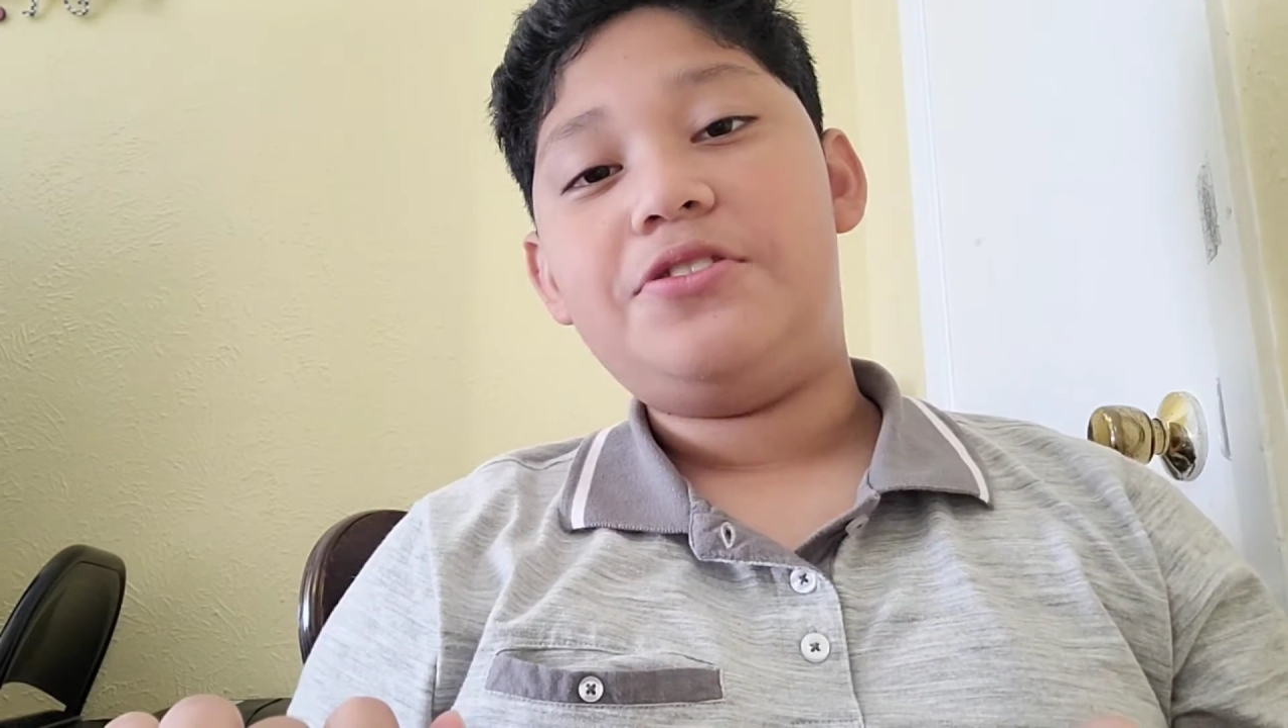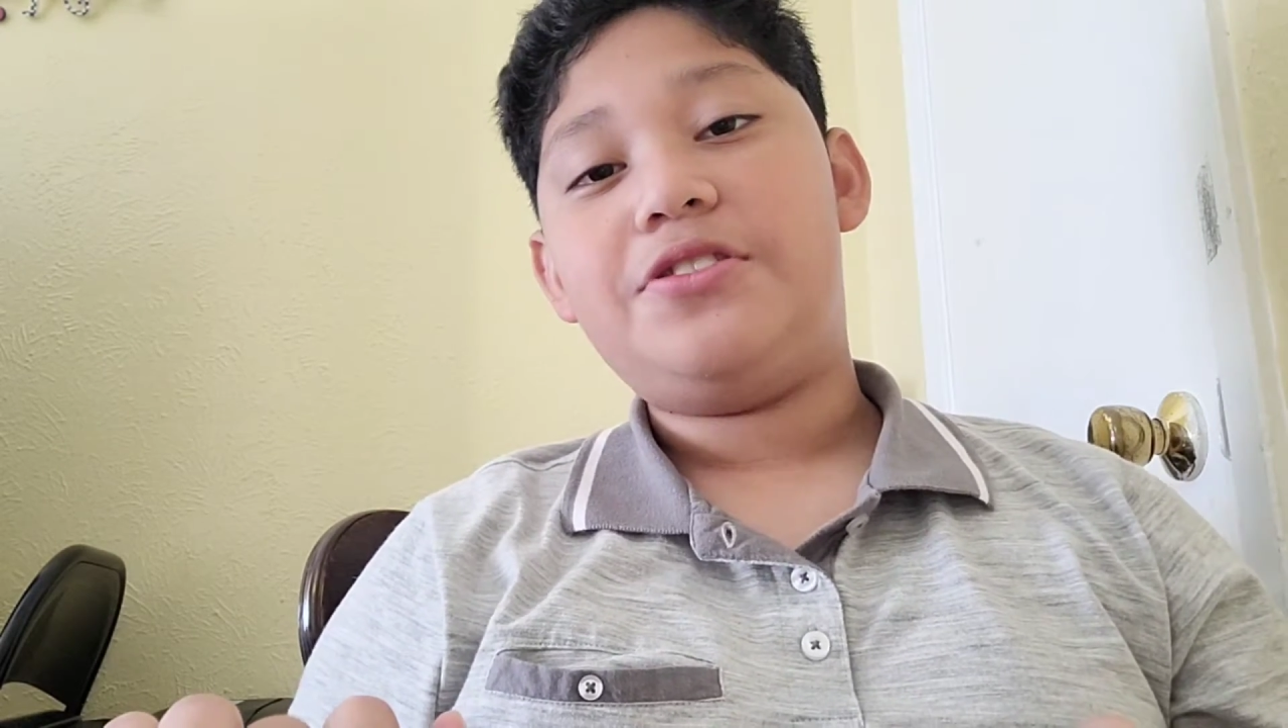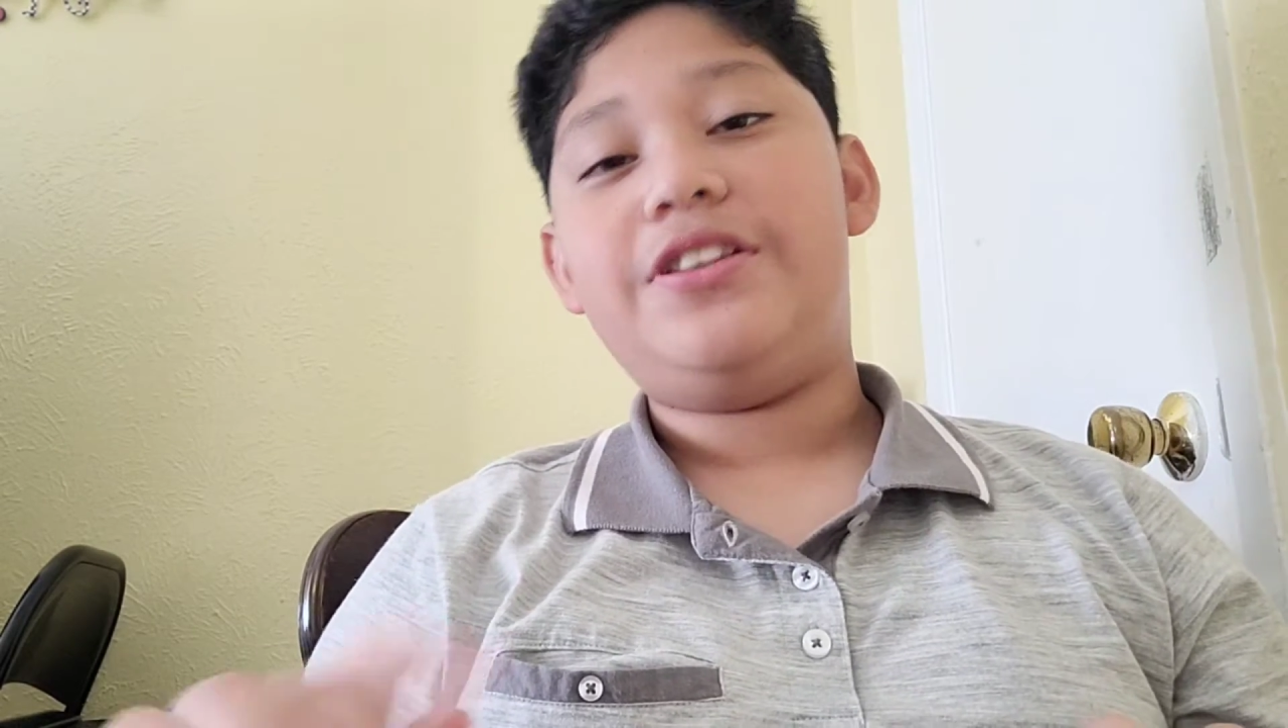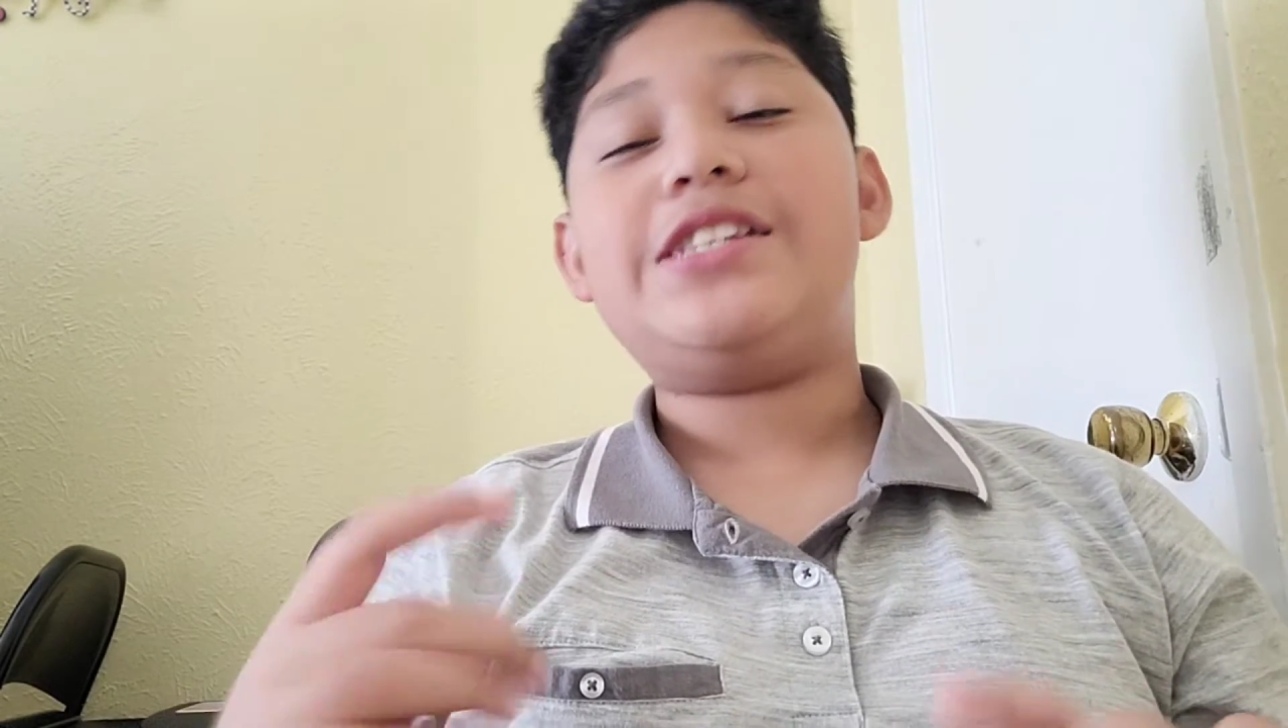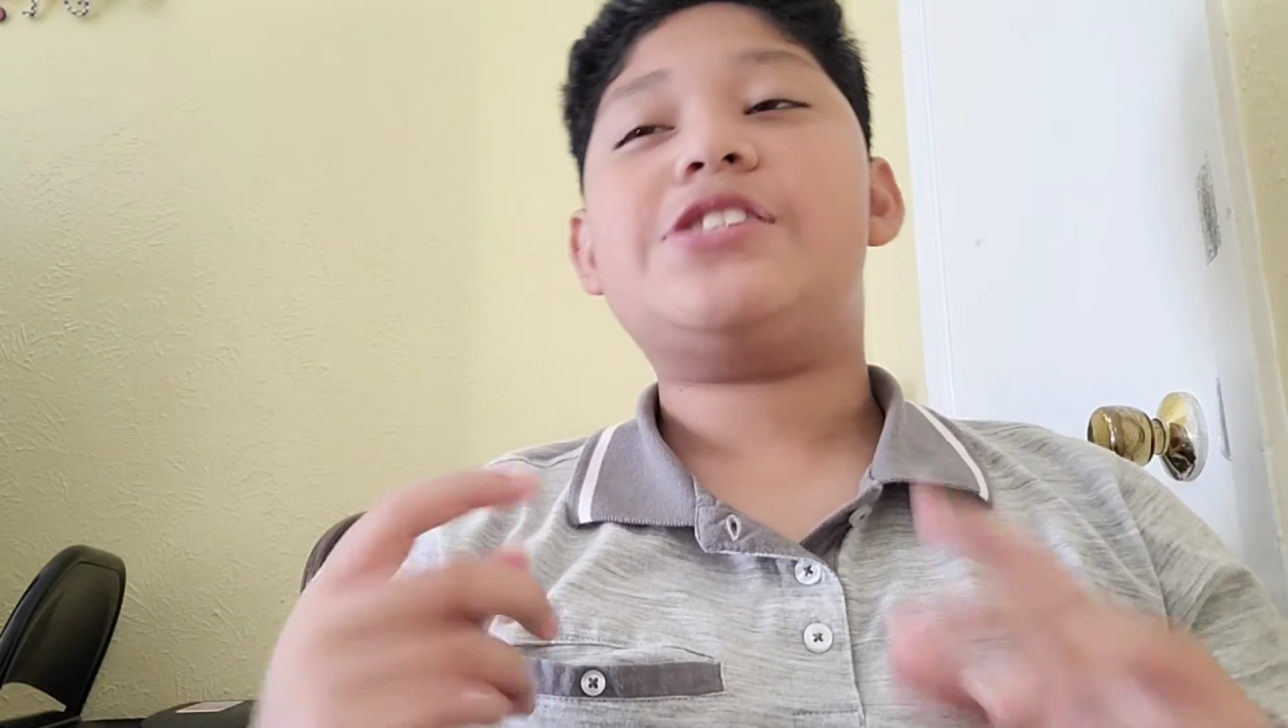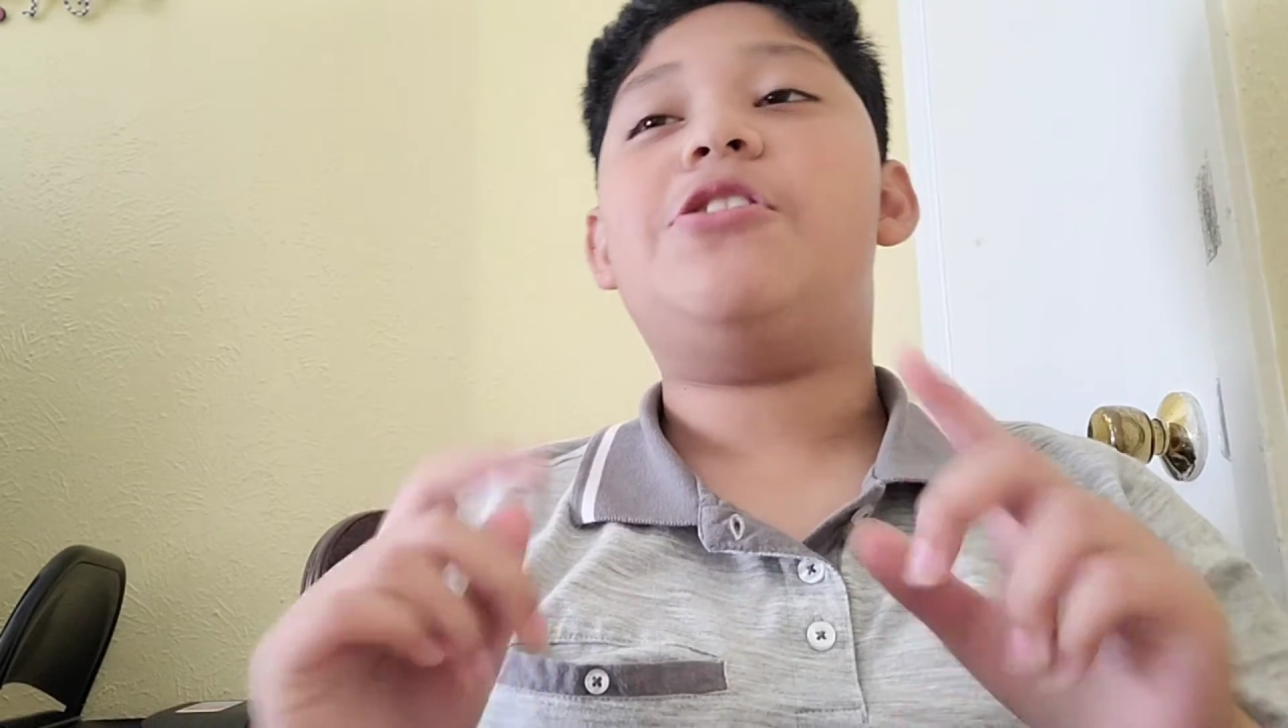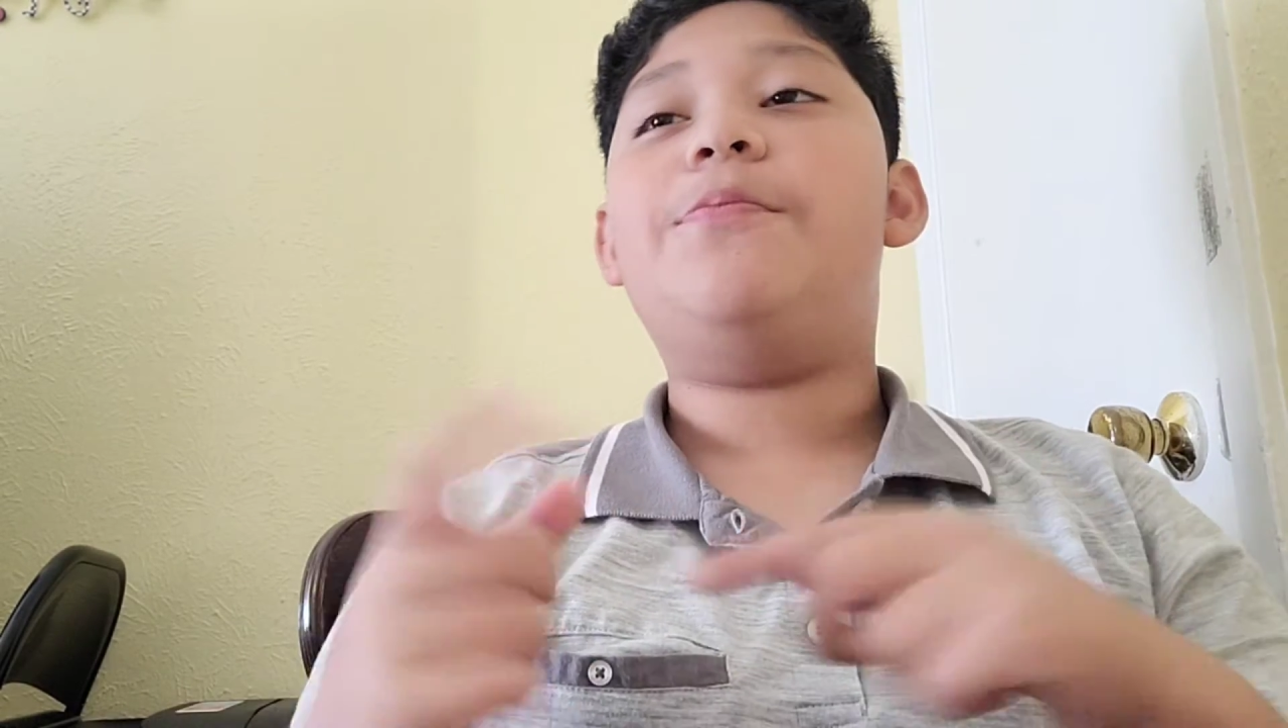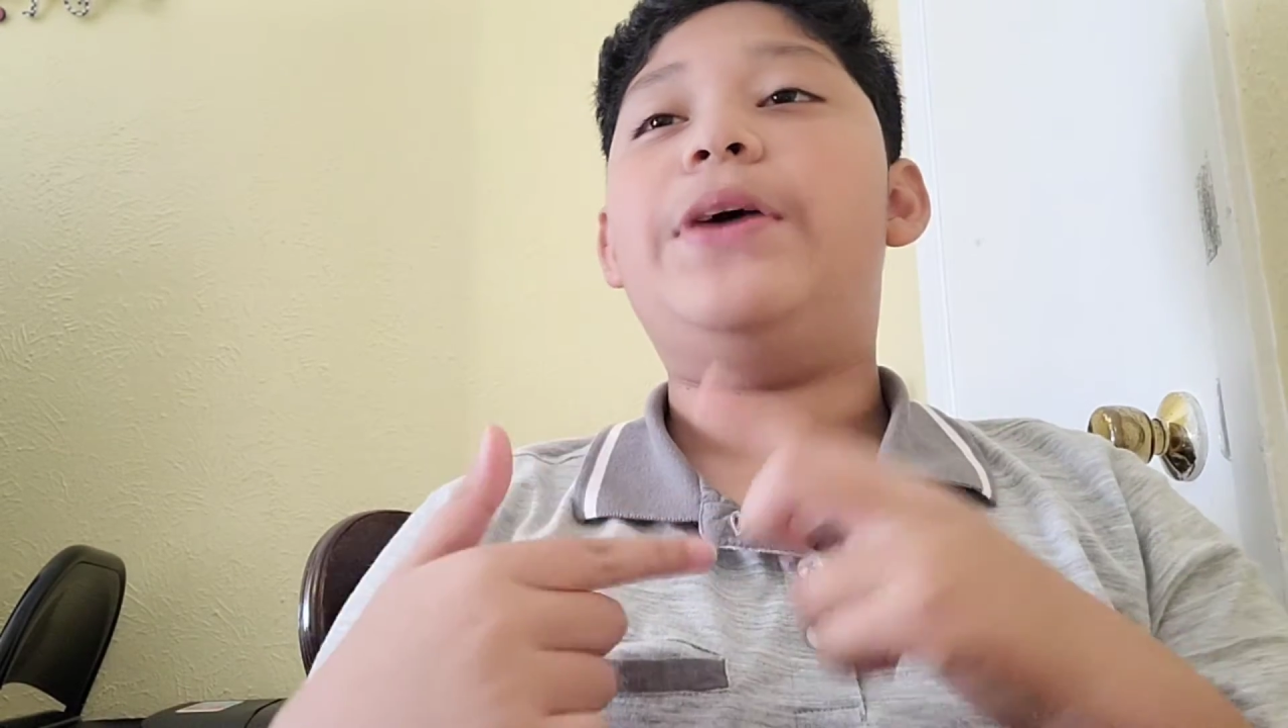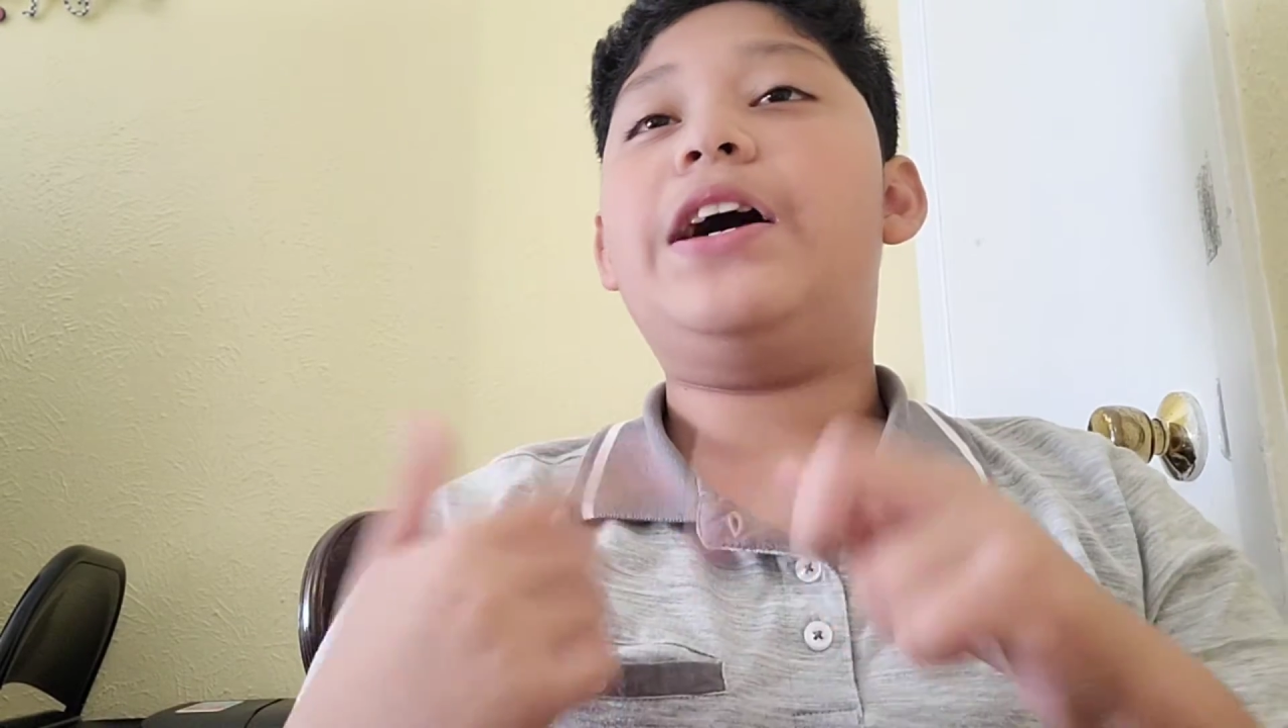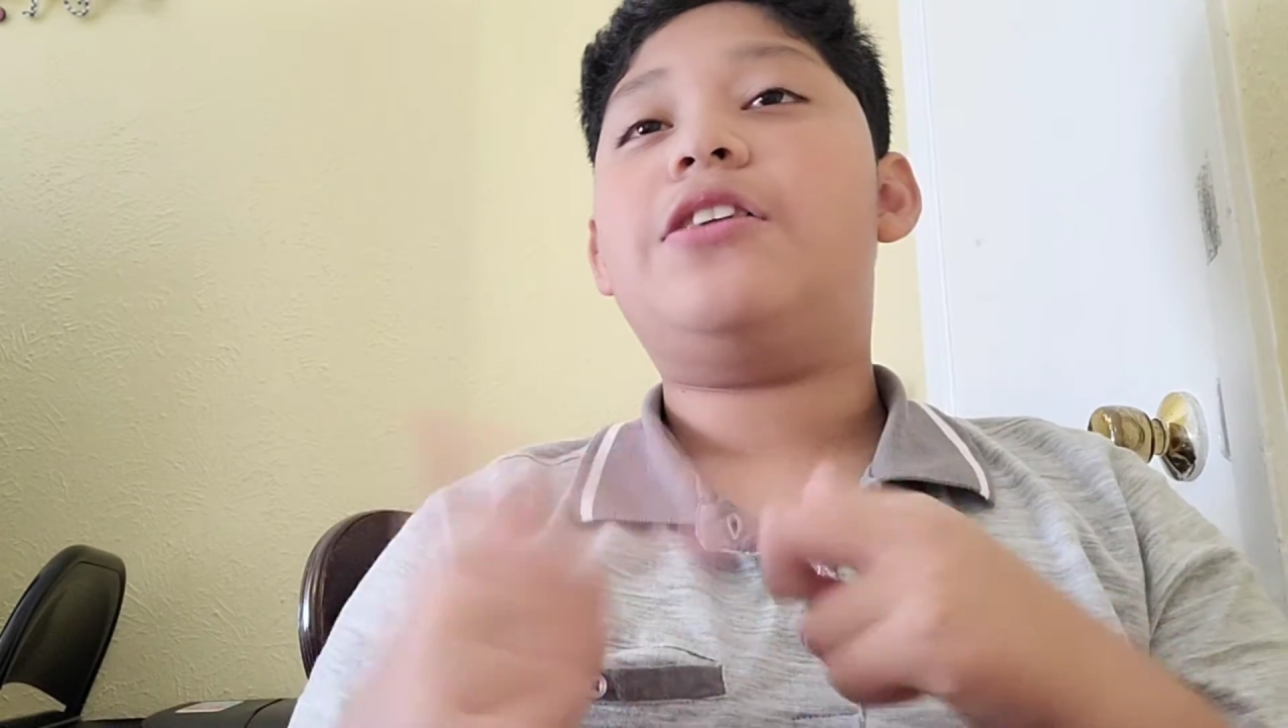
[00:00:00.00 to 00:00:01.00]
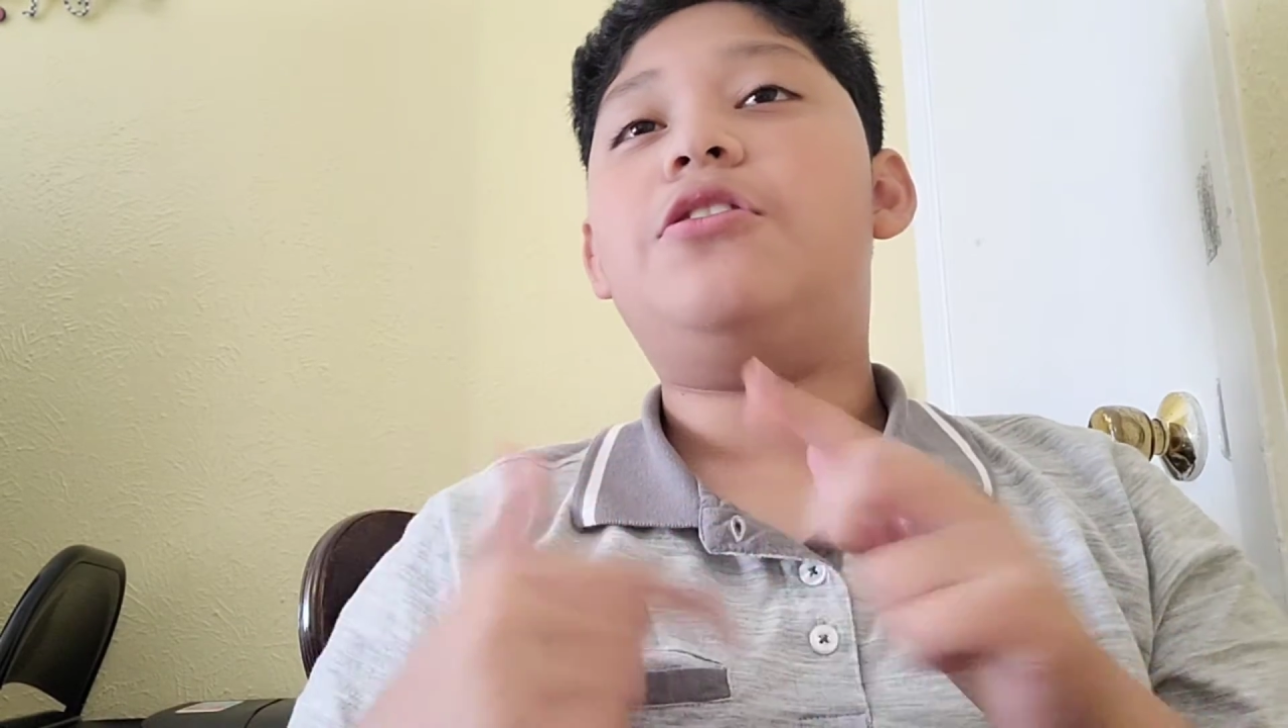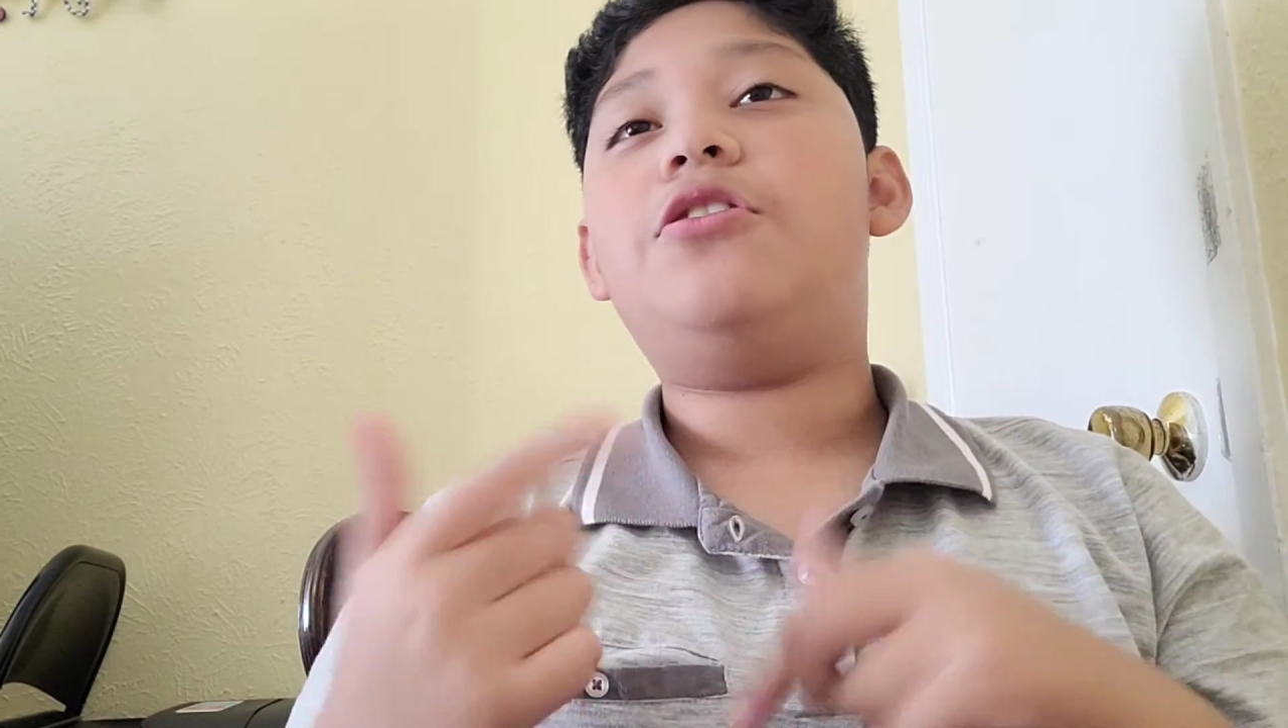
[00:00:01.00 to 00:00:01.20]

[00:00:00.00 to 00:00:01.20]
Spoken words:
So let's go back